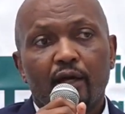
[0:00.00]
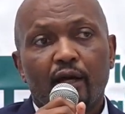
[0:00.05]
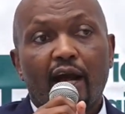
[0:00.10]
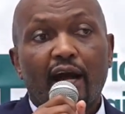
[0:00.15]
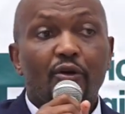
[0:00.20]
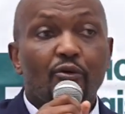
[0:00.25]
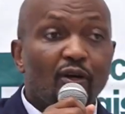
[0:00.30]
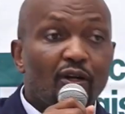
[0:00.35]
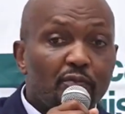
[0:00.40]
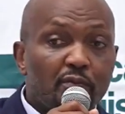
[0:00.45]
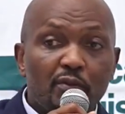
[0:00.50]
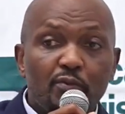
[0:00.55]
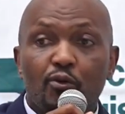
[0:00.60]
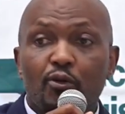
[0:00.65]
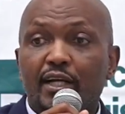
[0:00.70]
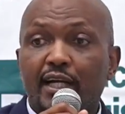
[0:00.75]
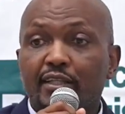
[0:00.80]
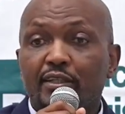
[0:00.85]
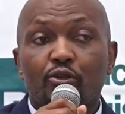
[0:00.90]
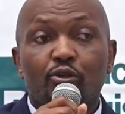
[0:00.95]
And when people
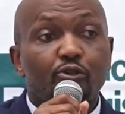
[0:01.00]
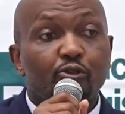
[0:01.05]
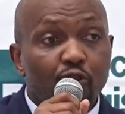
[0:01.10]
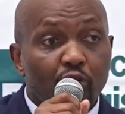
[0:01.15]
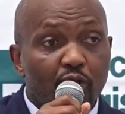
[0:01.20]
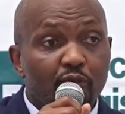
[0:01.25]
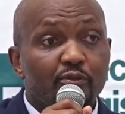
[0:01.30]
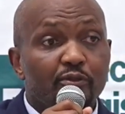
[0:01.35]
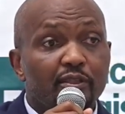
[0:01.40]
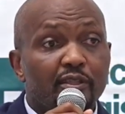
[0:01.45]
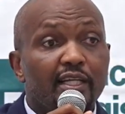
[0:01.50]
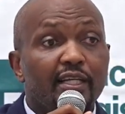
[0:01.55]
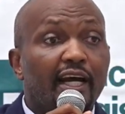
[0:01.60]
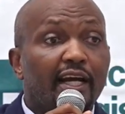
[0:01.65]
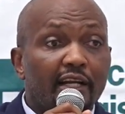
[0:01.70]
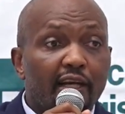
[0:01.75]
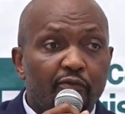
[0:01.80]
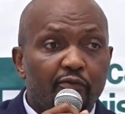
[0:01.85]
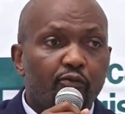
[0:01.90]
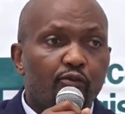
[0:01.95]
get those jobs, they
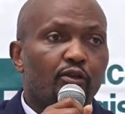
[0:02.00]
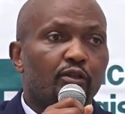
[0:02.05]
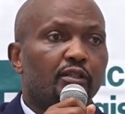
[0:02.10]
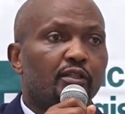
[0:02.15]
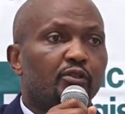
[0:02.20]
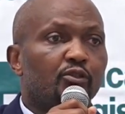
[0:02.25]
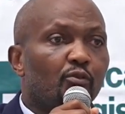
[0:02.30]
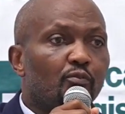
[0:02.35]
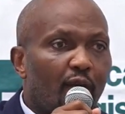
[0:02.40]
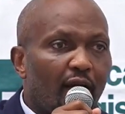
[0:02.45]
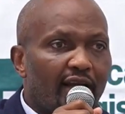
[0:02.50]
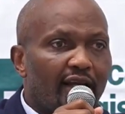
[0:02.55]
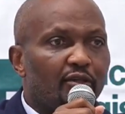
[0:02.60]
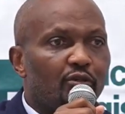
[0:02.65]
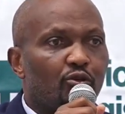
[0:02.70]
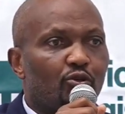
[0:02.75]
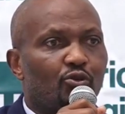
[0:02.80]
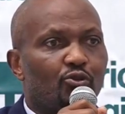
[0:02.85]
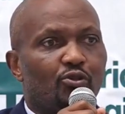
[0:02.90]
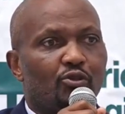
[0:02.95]
can afford to buy
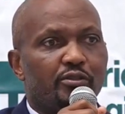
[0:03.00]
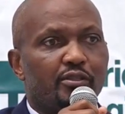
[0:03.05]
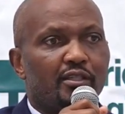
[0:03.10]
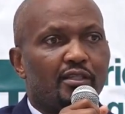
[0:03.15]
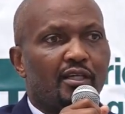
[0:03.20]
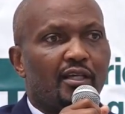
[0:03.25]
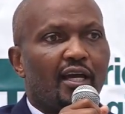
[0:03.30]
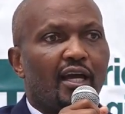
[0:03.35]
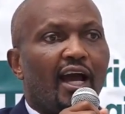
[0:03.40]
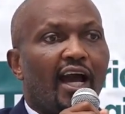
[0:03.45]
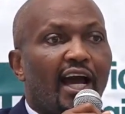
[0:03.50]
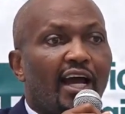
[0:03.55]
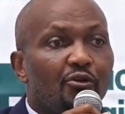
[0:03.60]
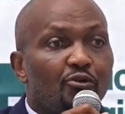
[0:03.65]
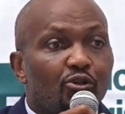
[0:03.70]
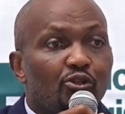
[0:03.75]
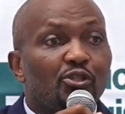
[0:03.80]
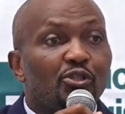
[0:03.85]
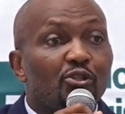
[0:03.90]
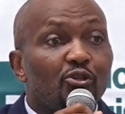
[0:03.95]
new clothes. And
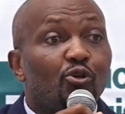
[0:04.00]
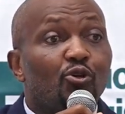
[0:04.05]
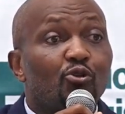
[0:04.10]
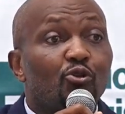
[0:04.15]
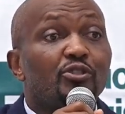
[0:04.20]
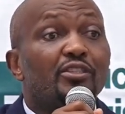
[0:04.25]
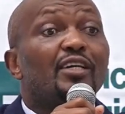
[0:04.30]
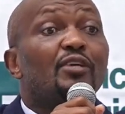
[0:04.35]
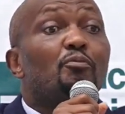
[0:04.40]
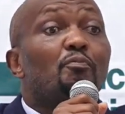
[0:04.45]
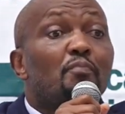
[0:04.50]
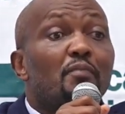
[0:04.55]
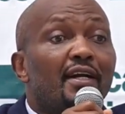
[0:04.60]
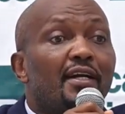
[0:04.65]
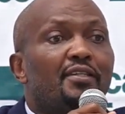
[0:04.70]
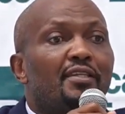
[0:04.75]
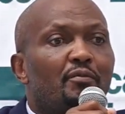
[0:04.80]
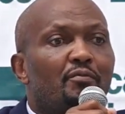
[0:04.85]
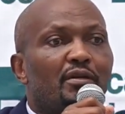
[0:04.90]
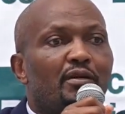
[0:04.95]
those new clothes, they will
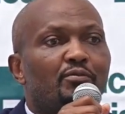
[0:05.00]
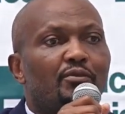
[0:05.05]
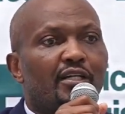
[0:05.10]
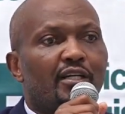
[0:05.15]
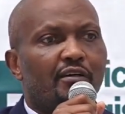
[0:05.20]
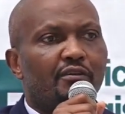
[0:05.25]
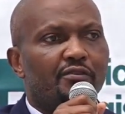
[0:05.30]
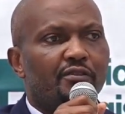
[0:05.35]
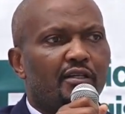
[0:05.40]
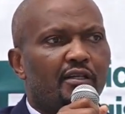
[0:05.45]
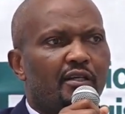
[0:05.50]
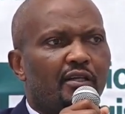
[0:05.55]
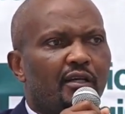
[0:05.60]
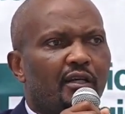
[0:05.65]
make them themselves.